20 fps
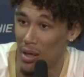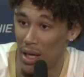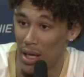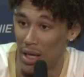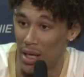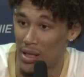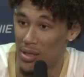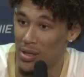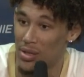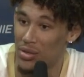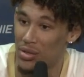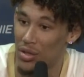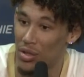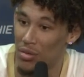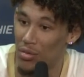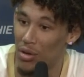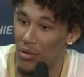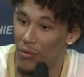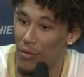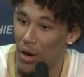like, because he was going
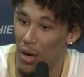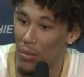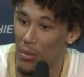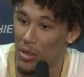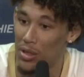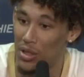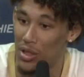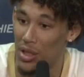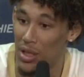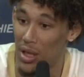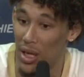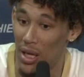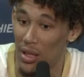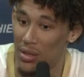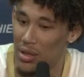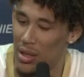to refurbish it. And I